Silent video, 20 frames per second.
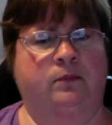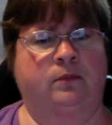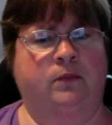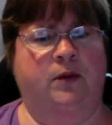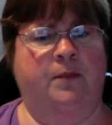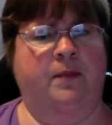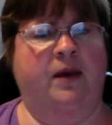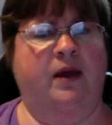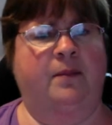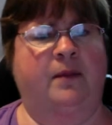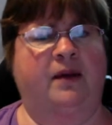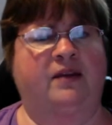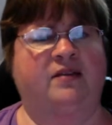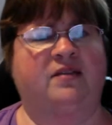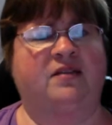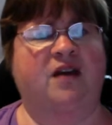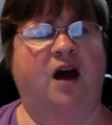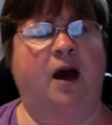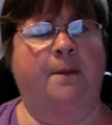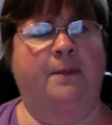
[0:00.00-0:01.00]
by
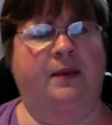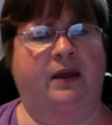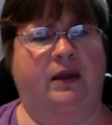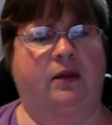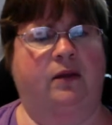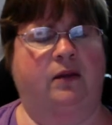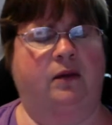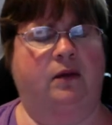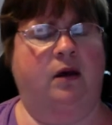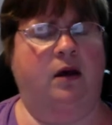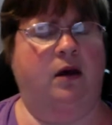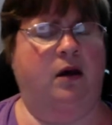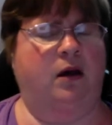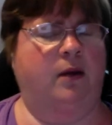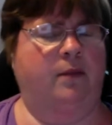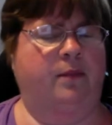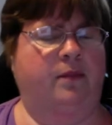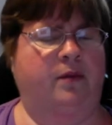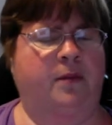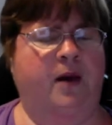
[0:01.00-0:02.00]
stopping
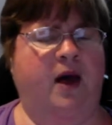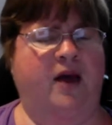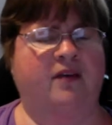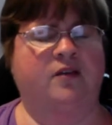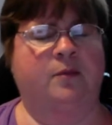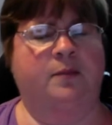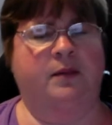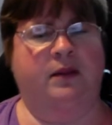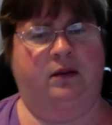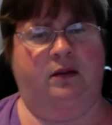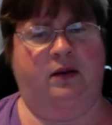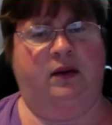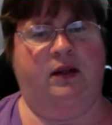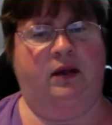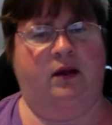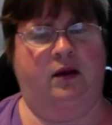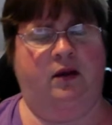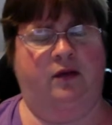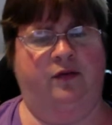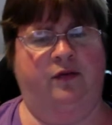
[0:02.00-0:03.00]
the possibility
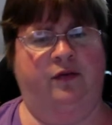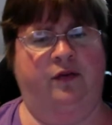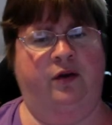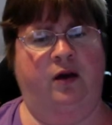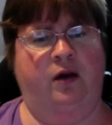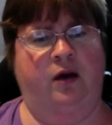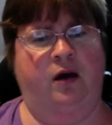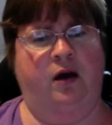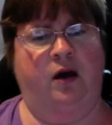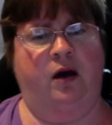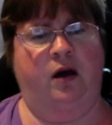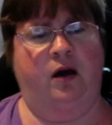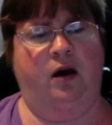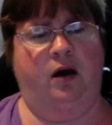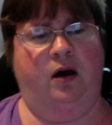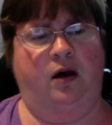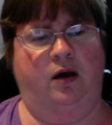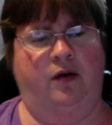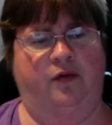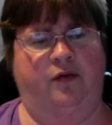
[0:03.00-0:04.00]

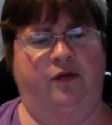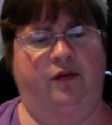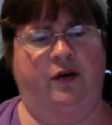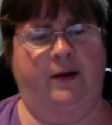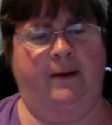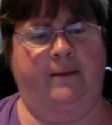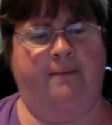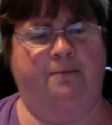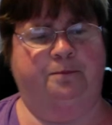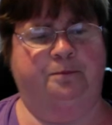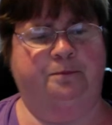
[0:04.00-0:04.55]
of a